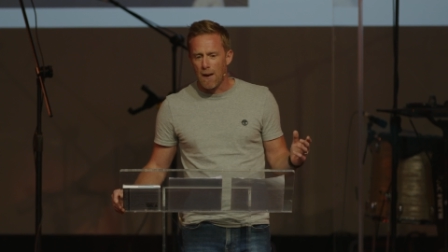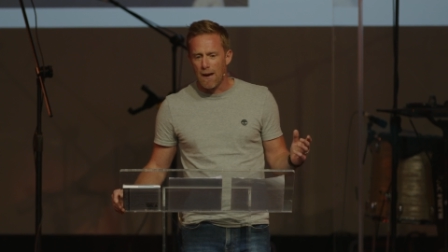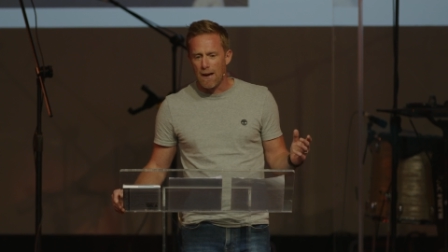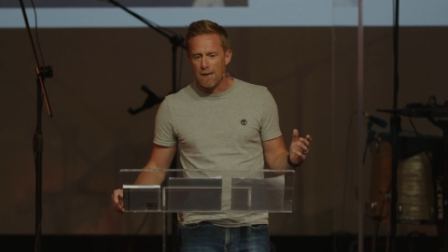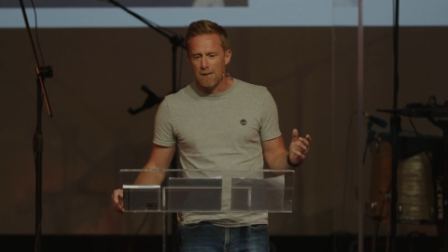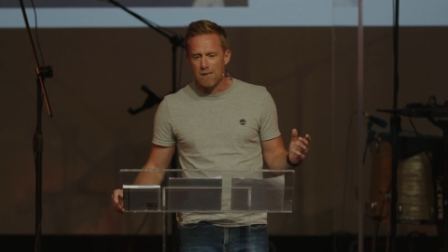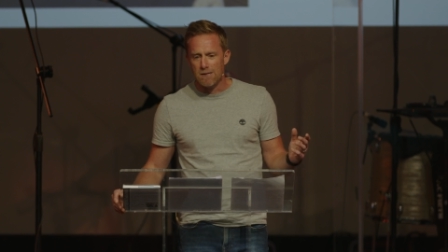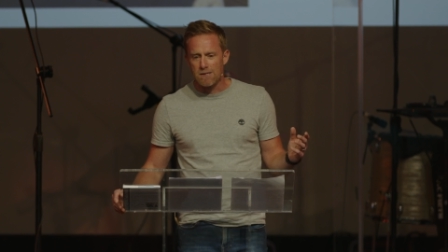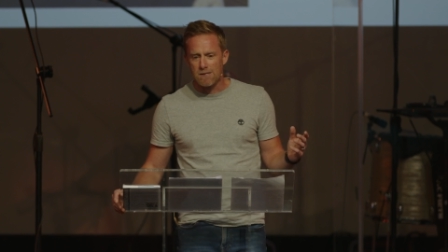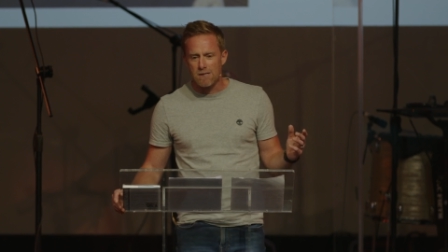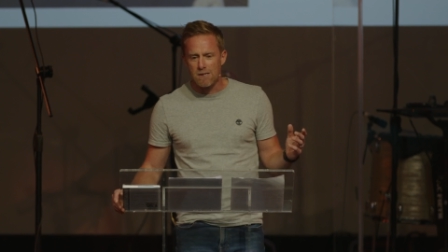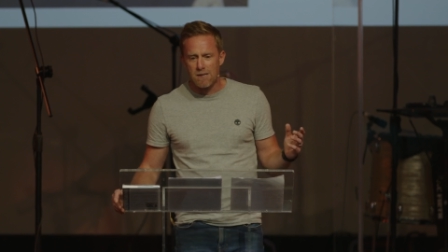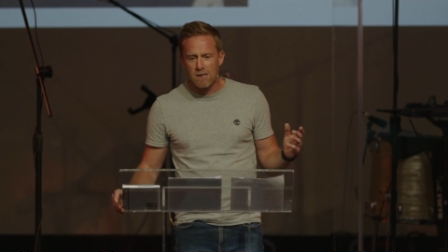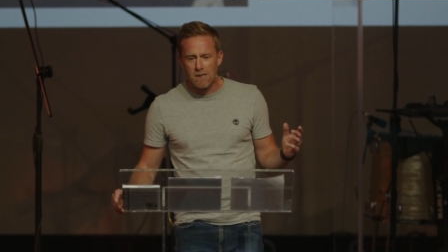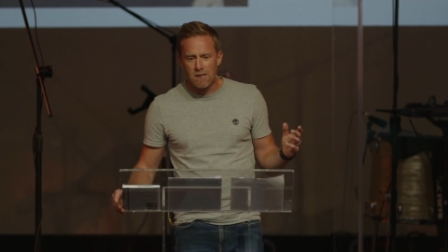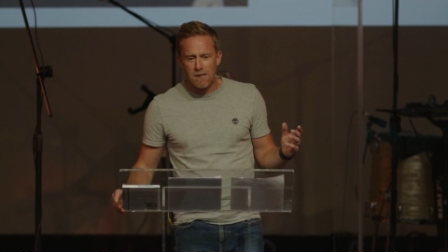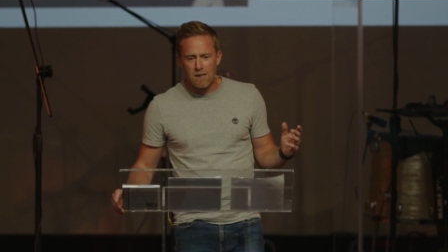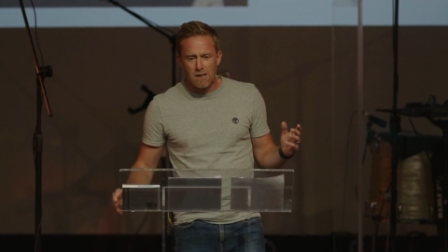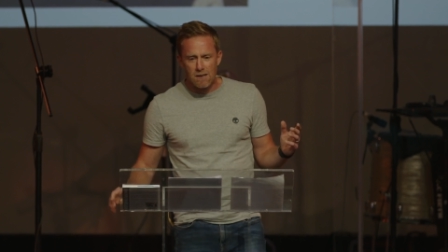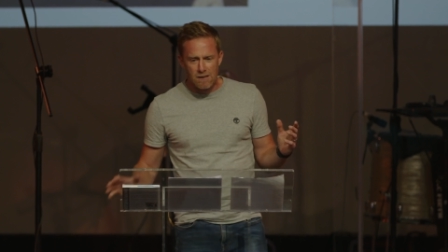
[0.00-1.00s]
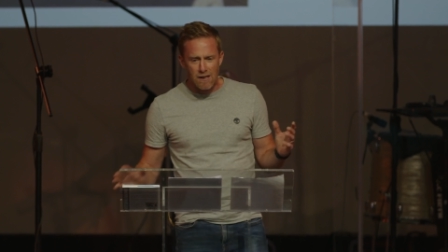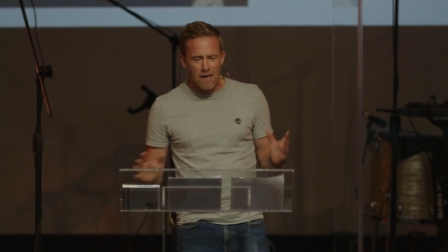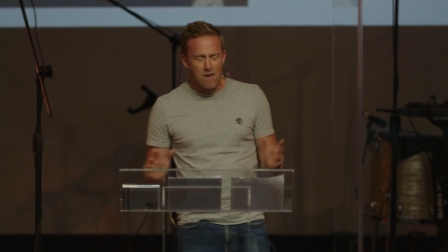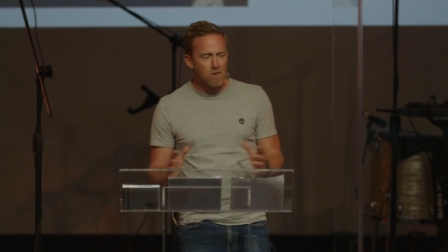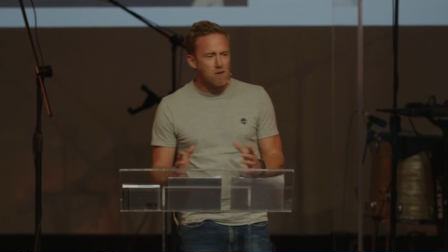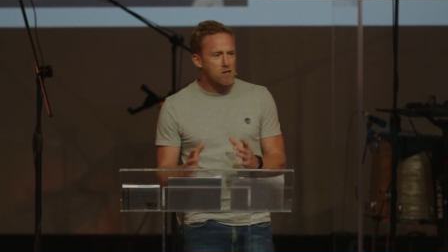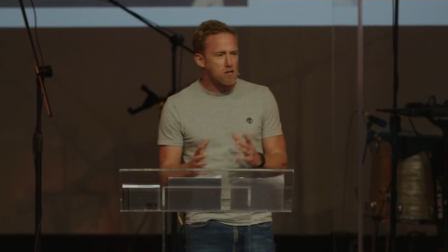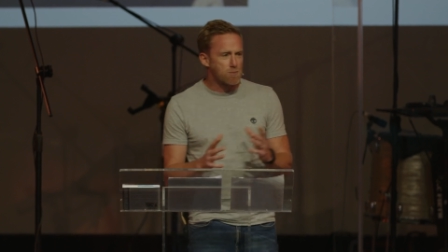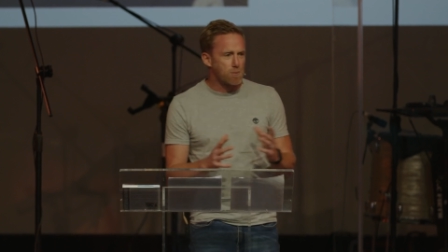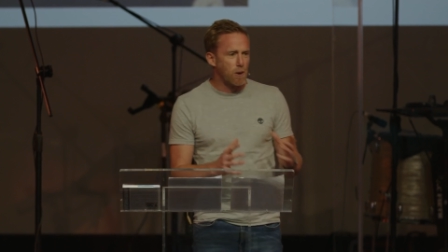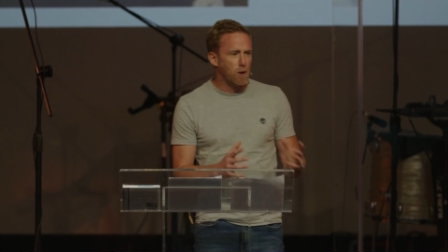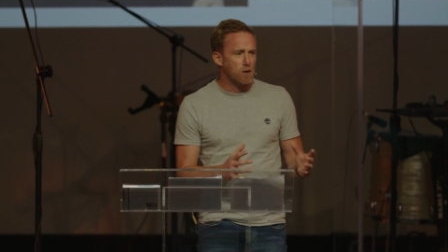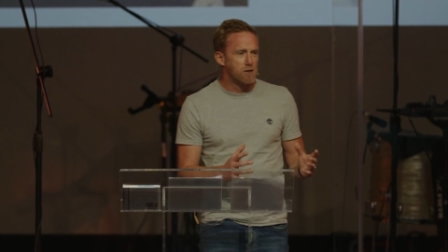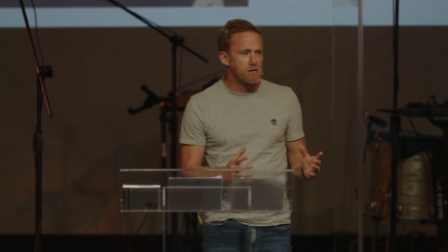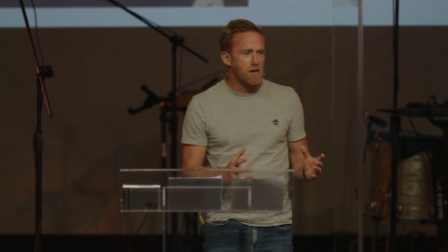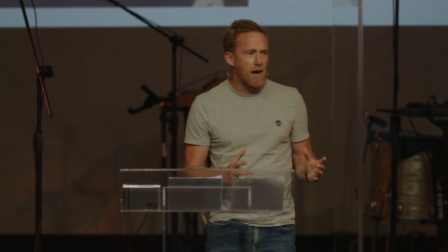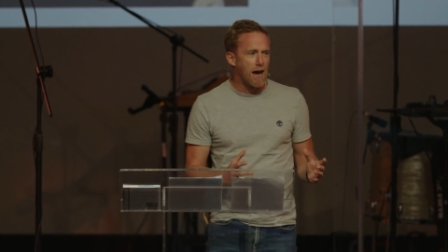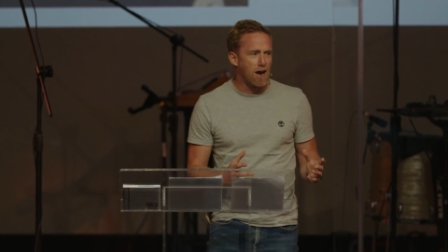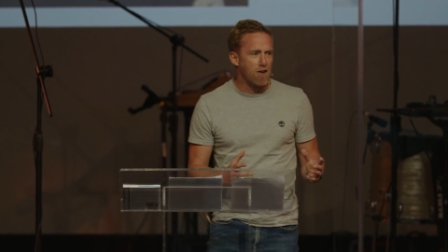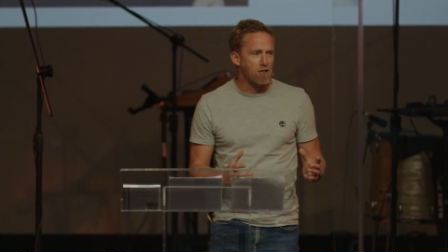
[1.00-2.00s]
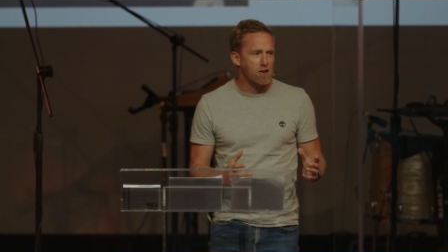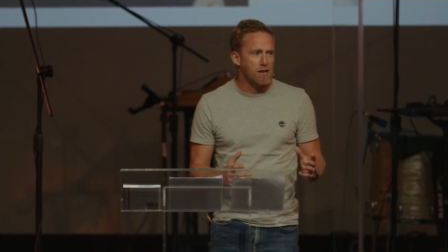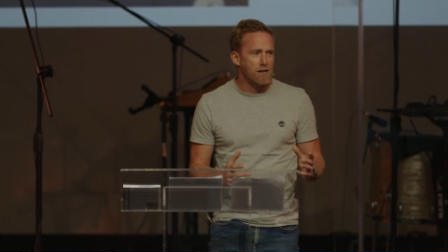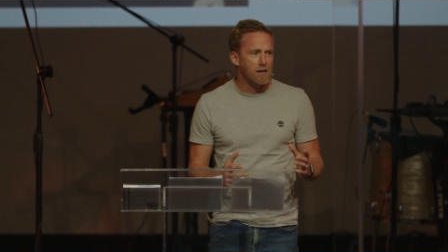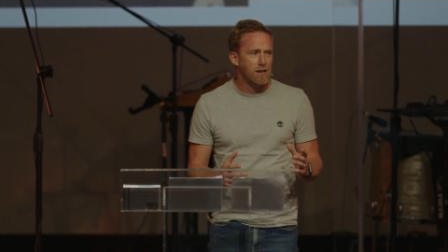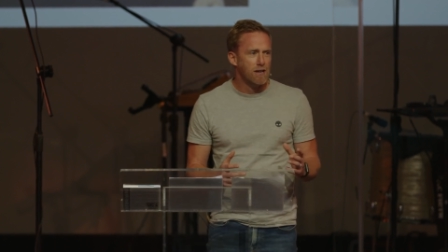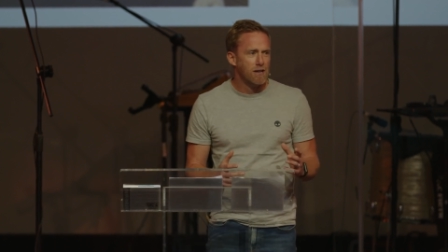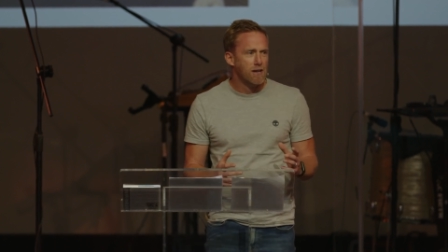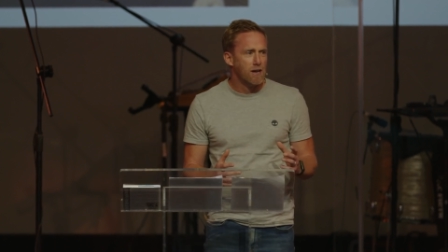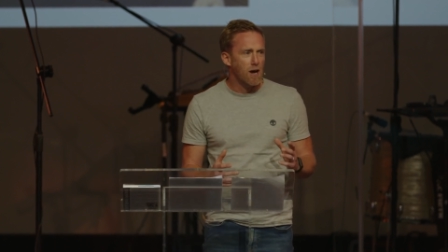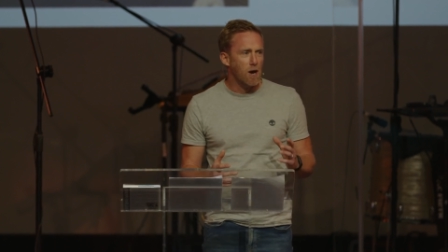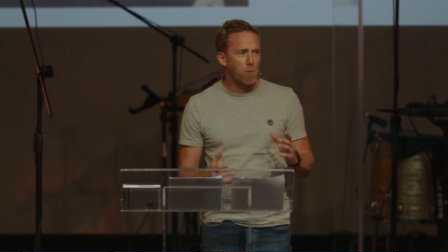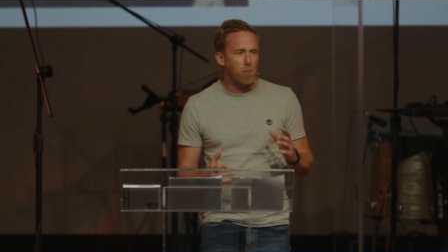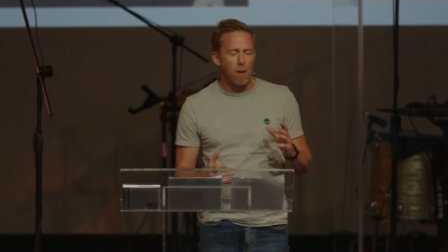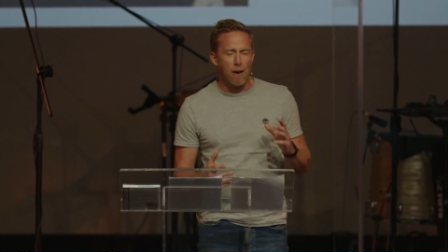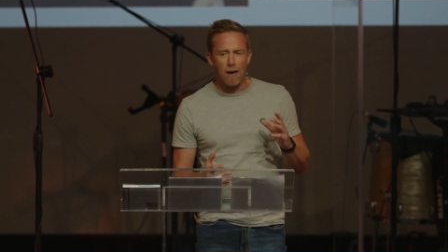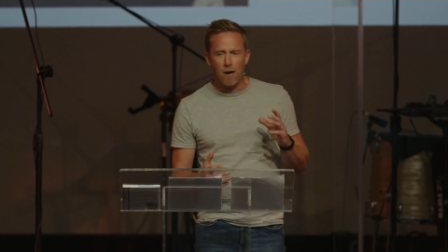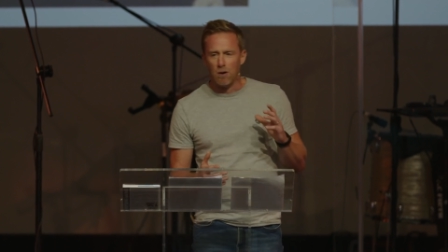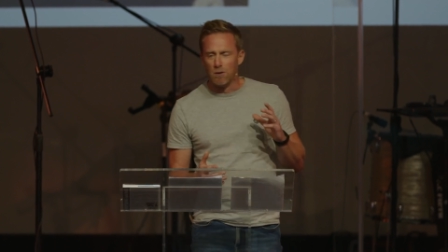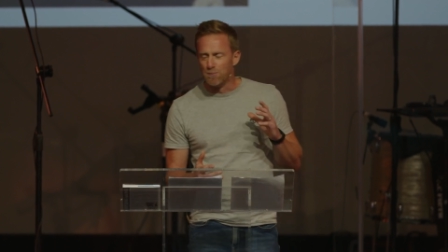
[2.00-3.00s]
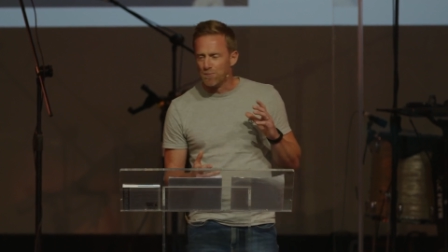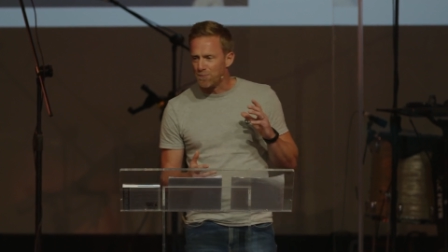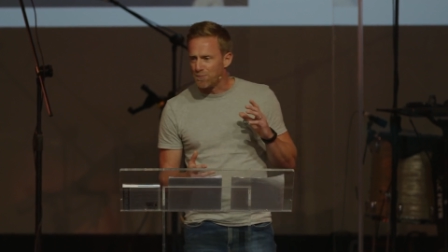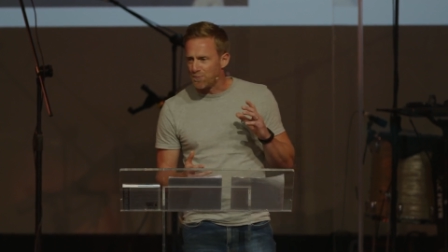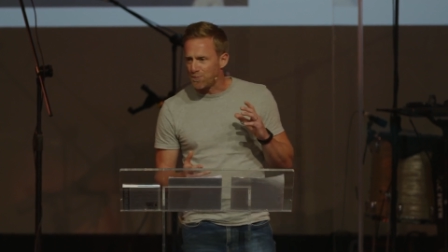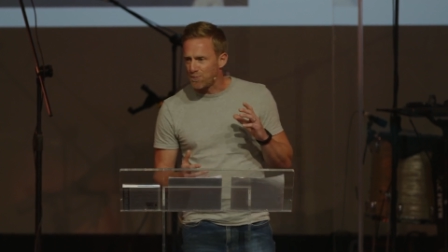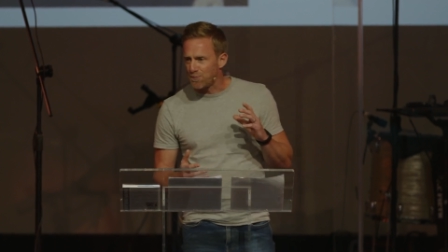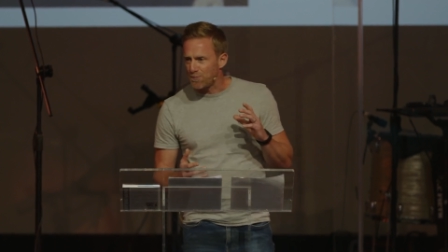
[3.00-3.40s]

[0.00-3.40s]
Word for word: and David spoke to Harry about,